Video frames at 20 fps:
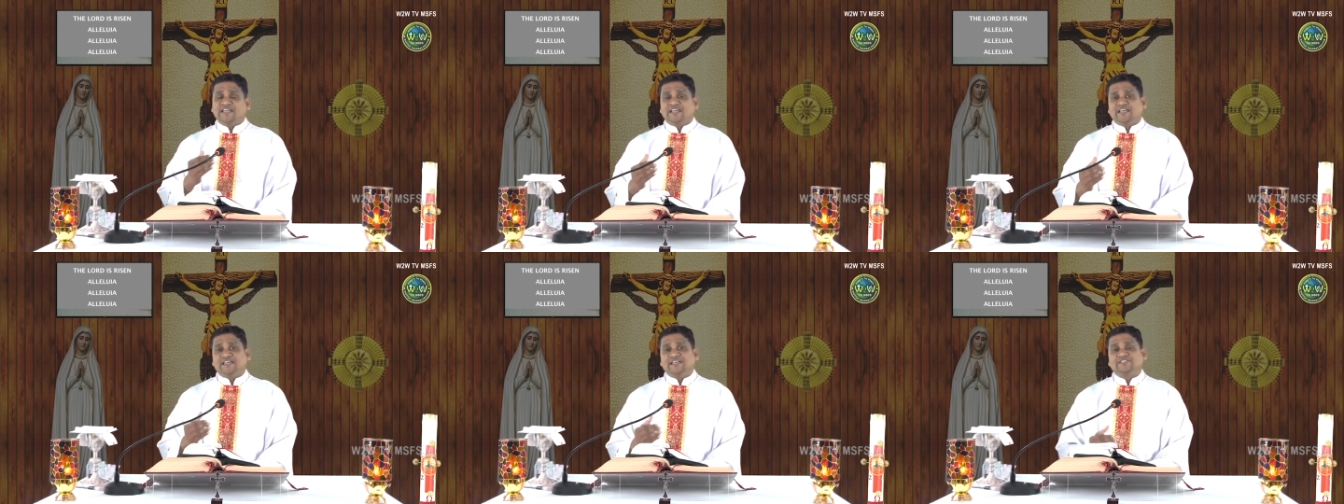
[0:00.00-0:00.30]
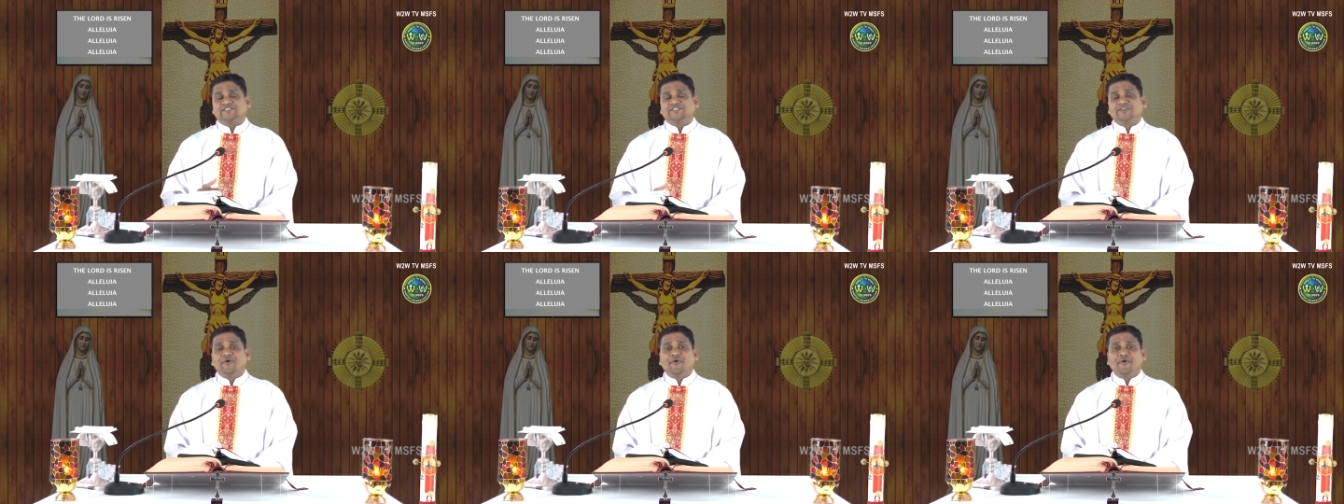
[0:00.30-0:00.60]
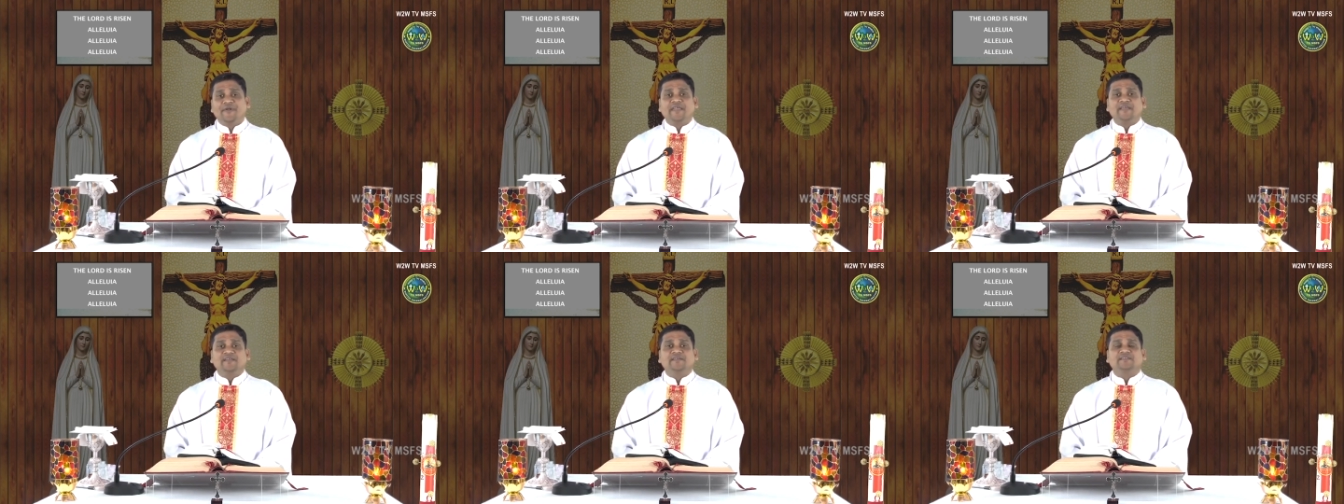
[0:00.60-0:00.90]
is
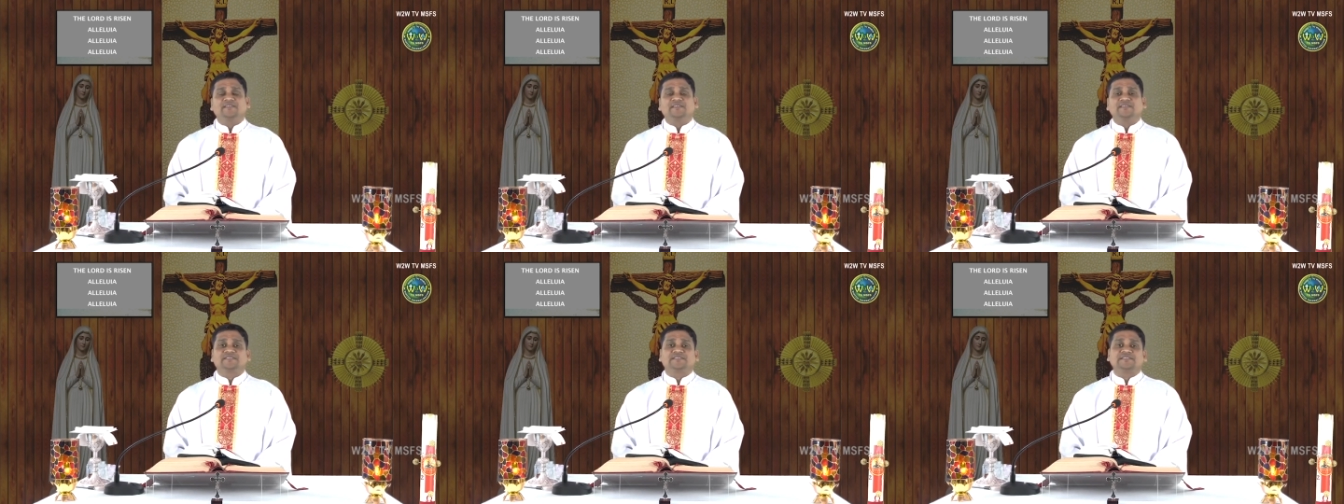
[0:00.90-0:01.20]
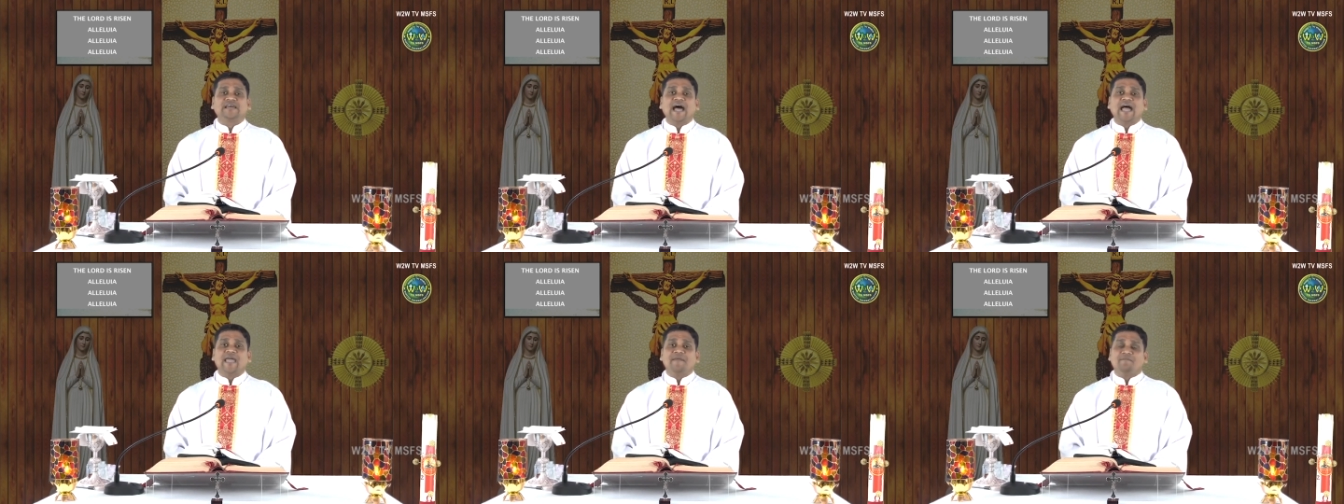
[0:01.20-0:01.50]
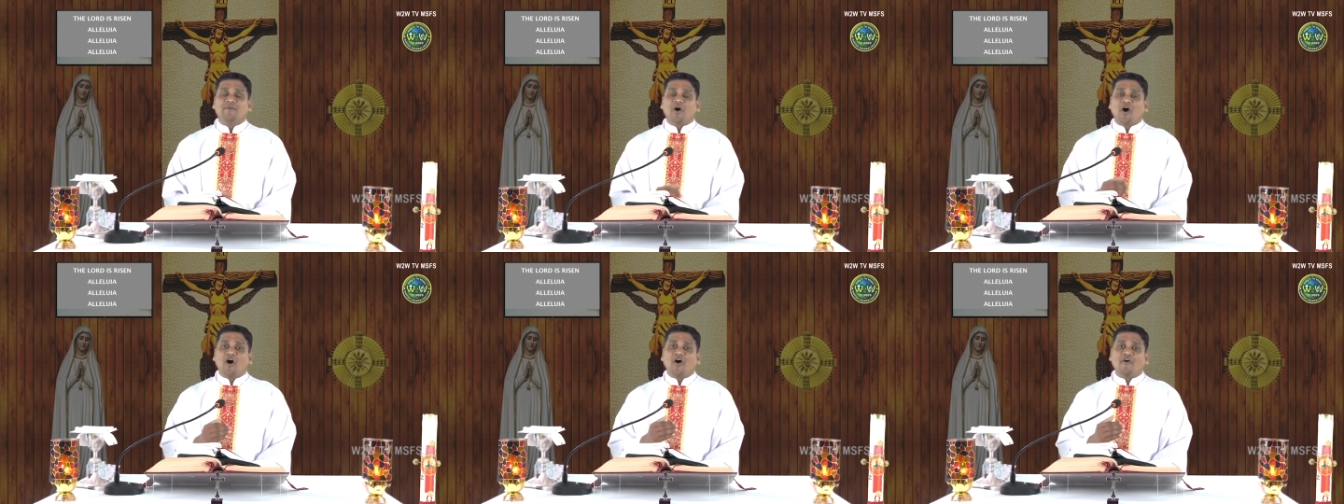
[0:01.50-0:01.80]
during the
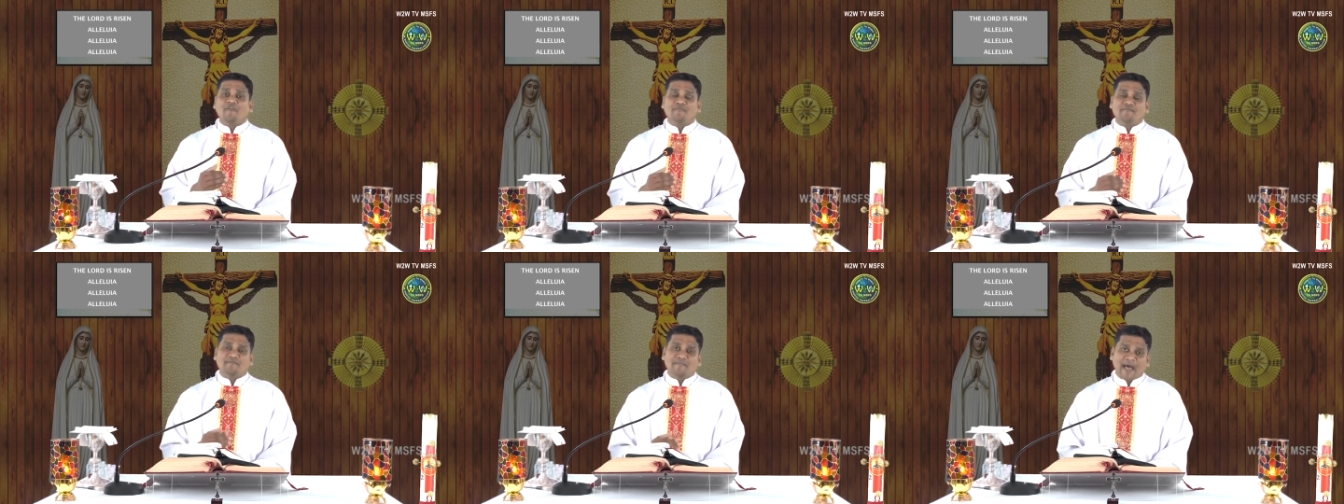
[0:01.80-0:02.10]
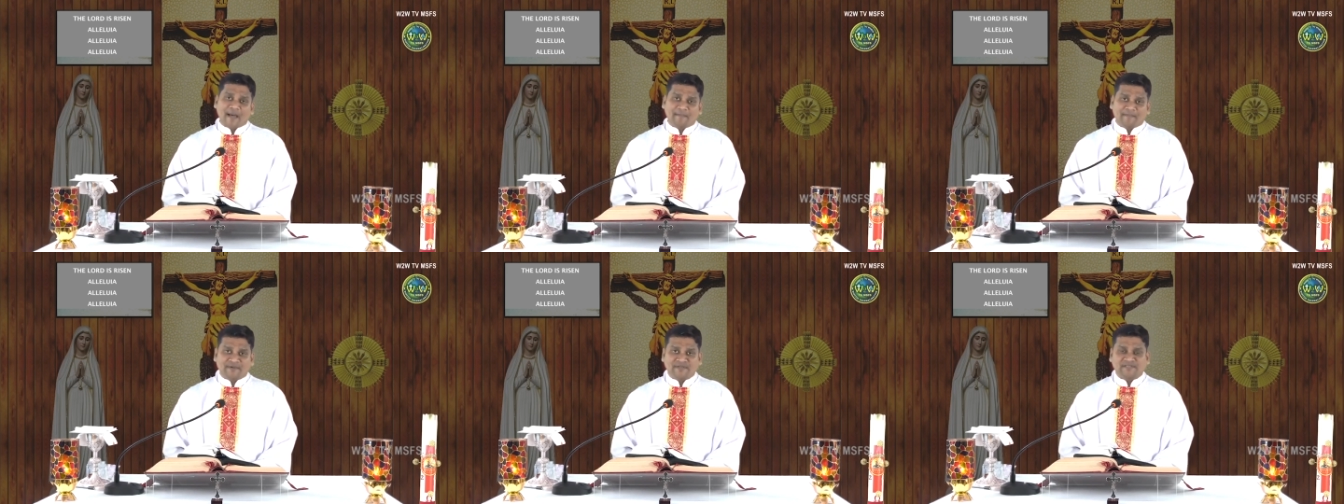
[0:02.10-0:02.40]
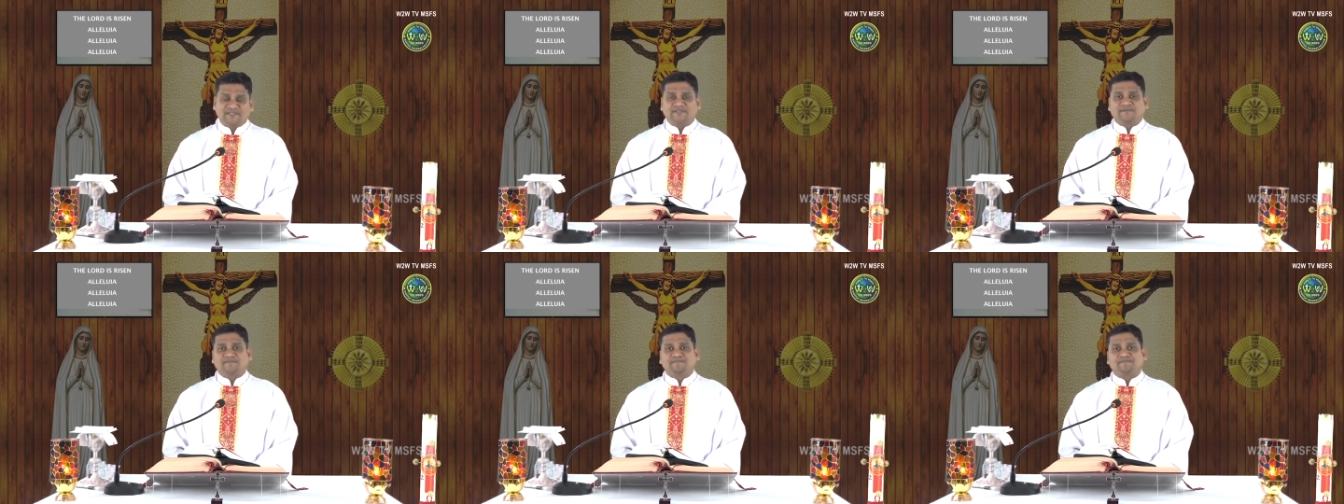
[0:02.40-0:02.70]
time of
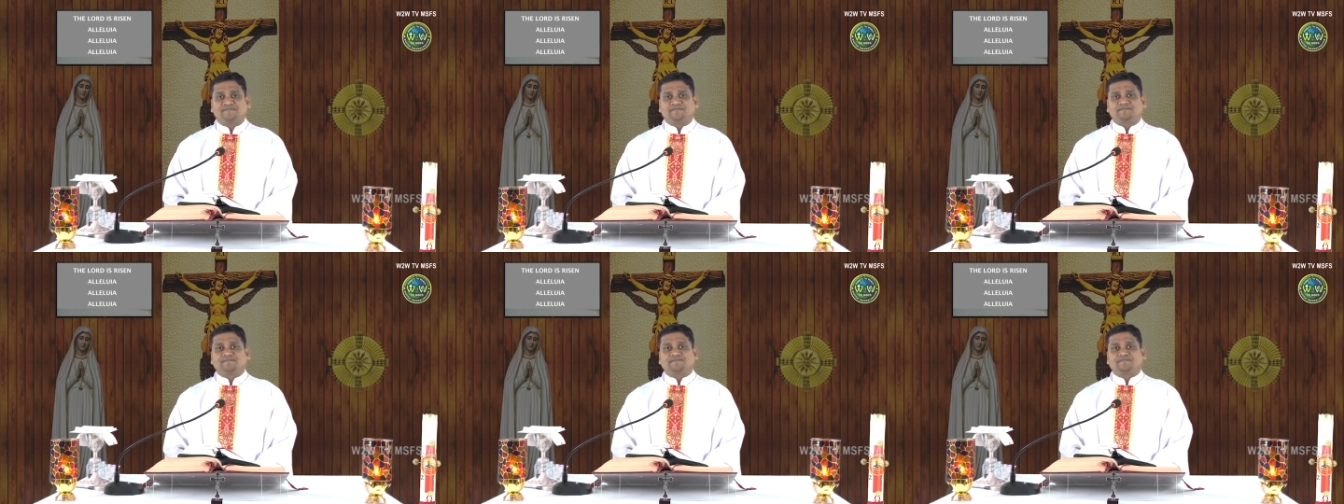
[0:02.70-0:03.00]
baptism,